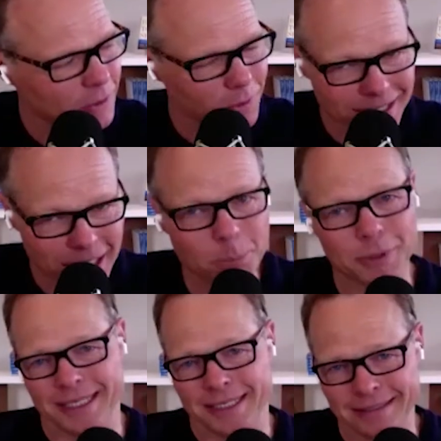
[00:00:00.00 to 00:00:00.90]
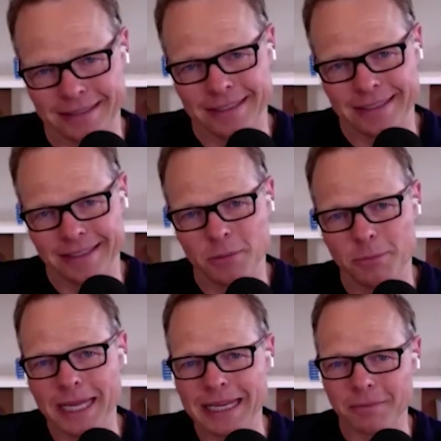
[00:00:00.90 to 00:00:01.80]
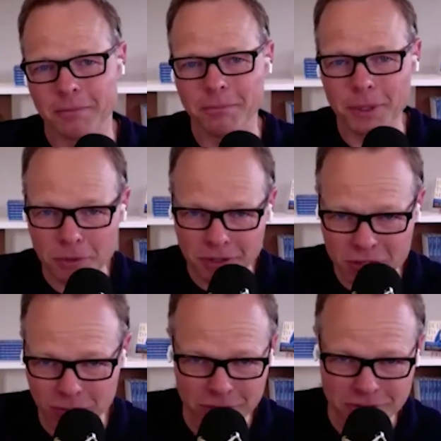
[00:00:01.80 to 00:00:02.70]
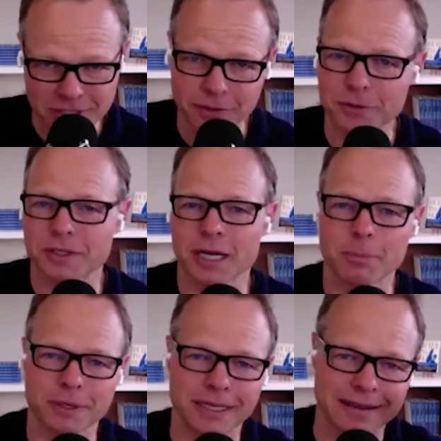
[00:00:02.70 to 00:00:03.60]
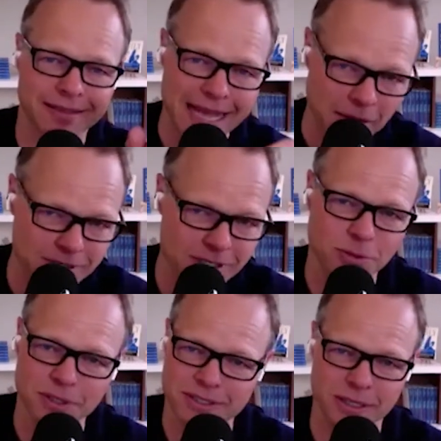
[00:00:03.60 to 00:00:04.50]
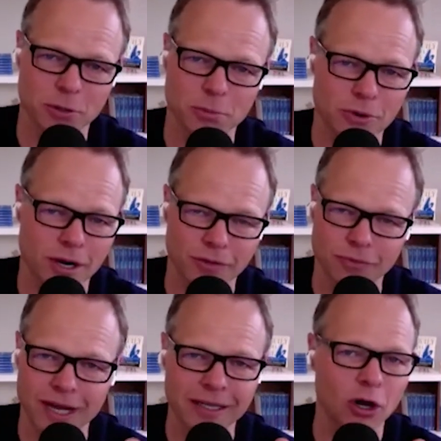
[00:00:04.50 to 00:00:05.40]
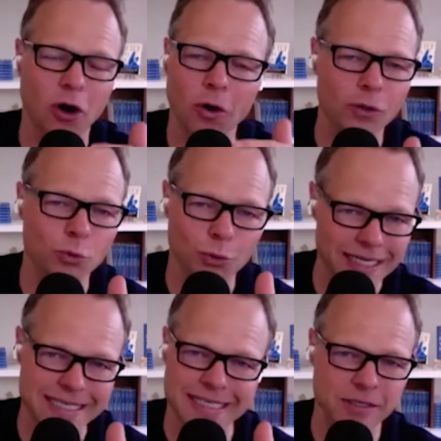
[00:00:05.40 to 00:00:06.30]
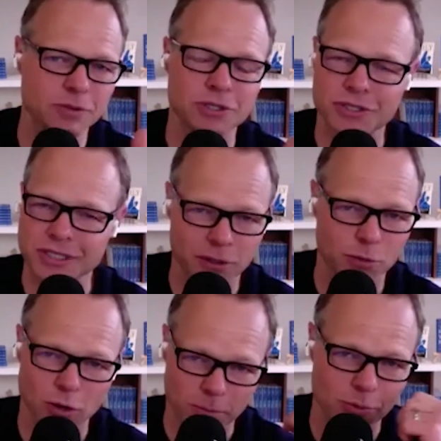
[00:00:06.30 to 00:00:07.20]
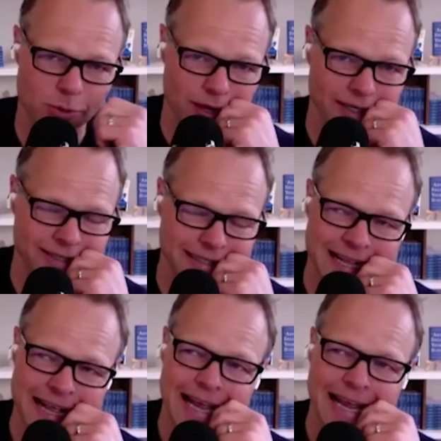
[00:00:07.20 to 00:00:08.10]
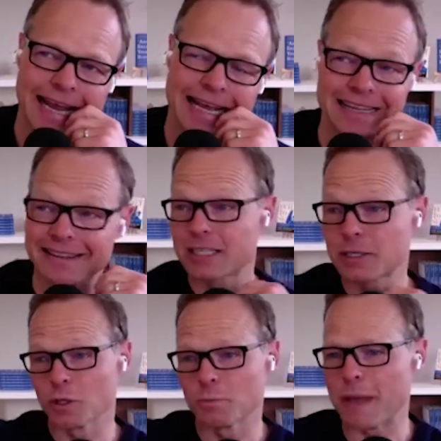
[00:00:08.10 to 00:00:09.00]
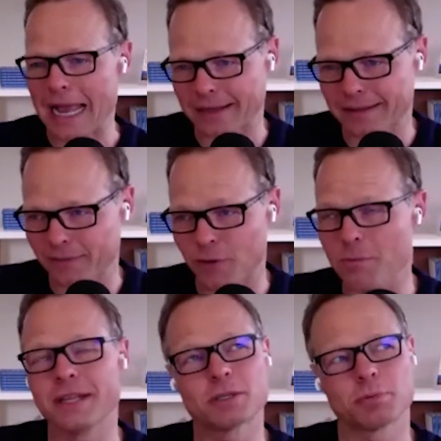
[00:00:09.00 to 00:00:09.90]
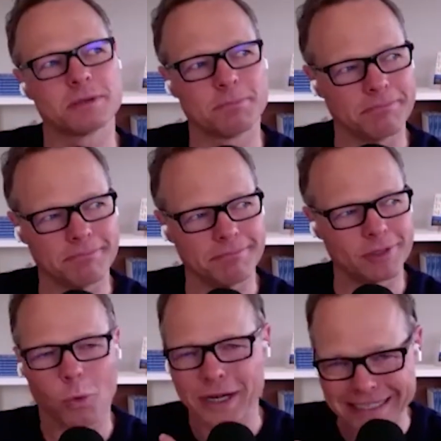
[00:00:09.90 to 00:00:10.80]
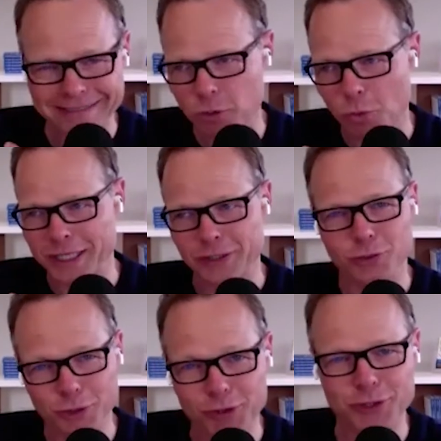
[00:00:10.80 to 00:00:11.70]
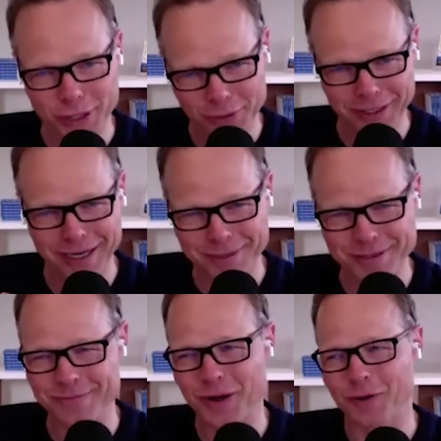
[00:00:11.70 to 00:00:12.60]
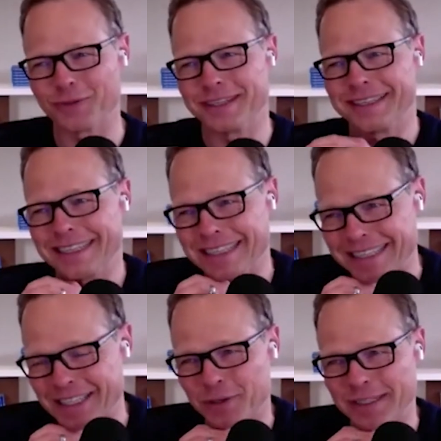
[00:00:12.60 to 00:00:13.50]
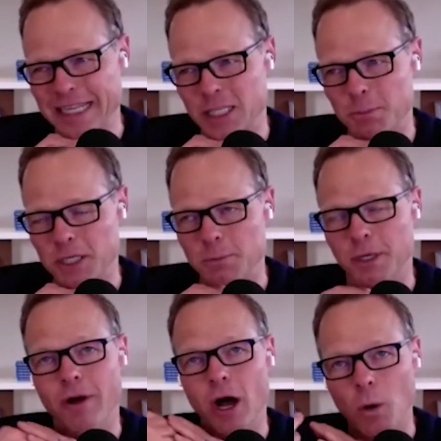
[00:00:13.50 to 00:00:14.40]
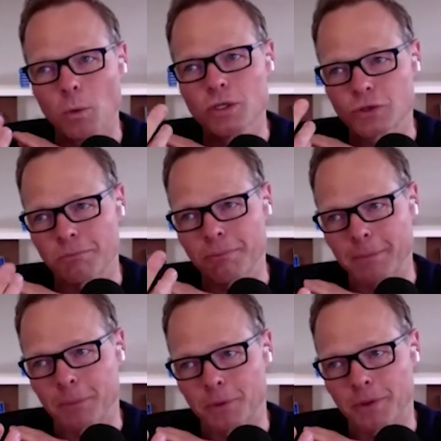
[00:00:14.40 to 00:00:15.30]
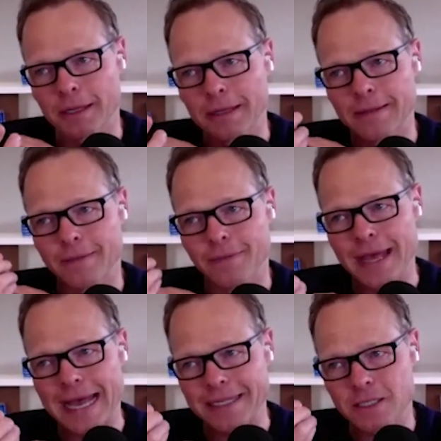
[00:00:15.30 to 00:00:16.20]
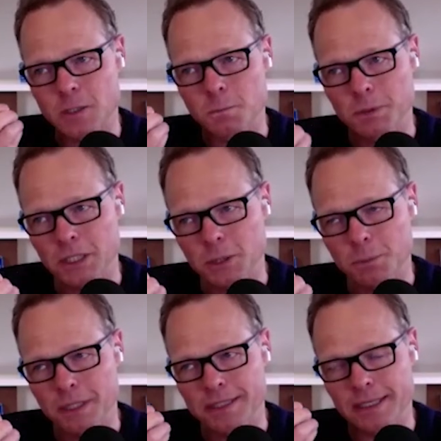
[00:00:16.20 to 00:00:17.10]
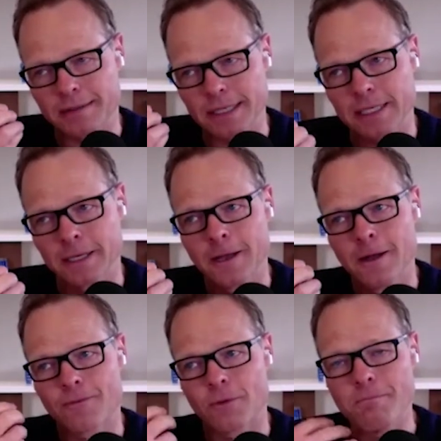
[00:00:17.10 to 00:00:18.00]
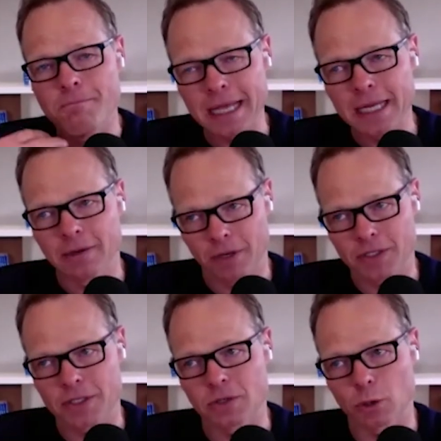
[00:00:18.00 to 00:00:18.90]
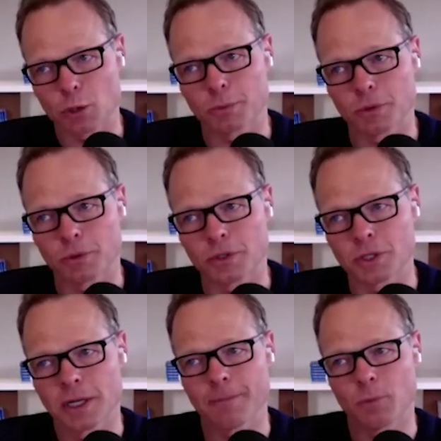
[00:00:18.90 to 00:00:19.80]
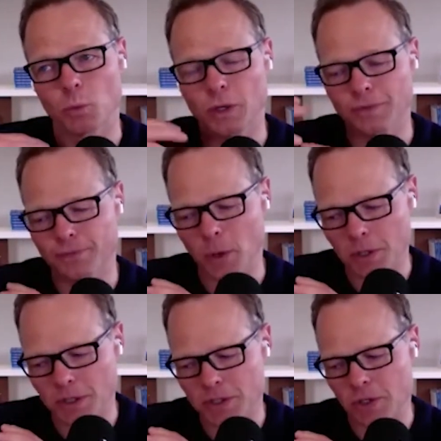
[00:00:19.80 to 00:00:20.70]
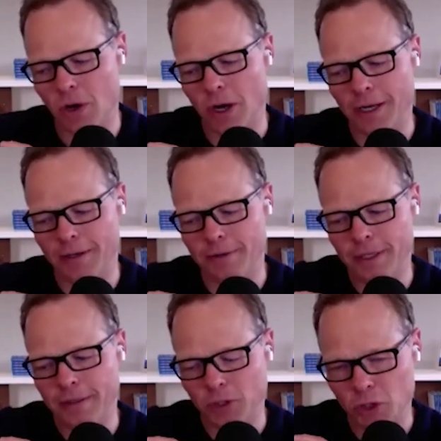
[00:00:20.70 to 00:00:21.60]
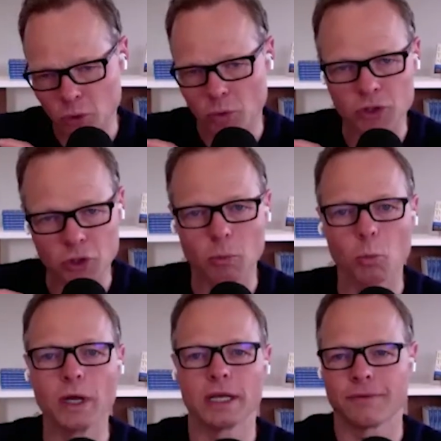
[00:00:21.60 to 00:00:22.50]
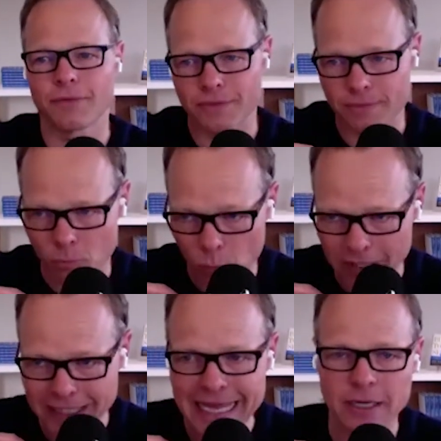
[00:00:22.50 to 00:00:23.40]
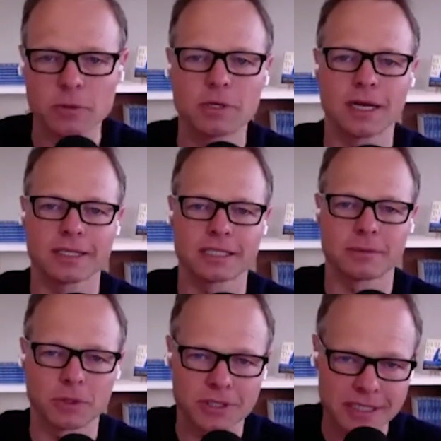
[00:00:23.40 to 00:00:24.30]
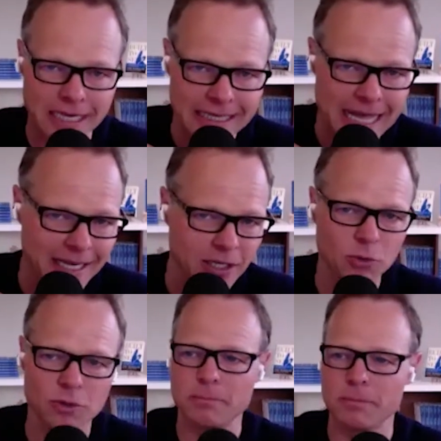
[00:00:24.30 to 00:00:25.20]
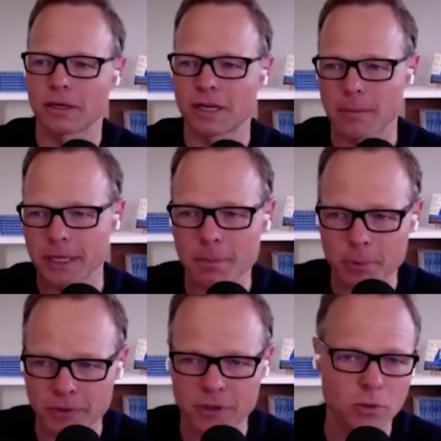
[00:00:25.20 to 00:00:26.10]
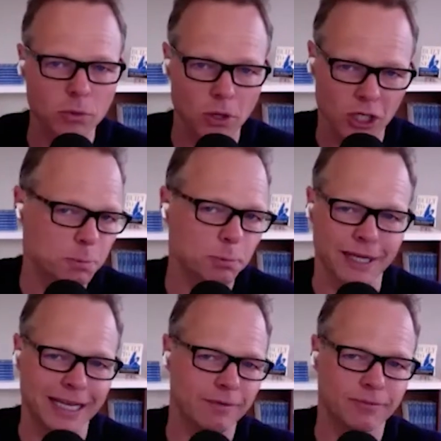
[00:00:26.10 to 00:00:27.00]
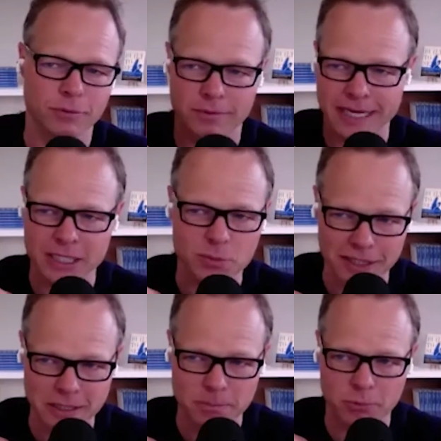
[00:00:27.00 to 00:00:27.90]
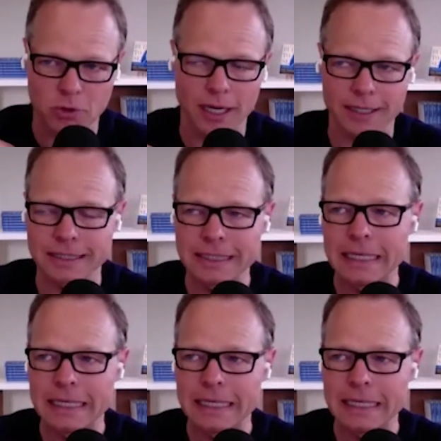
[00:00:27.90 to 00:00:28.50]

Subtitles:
company. You make millions when you sell your company and thousands when you sell your product. You've got all the right skills. You're selling the wrong product. Again, this goes back this was 22 years ago that I was involved in hearing that speech. But I've always remembered that speech because I think for many of us as entrepreneurs, we focus on the short-term win of winning that new customer, sending that new email, coming up with a new launch plan for XYZ product,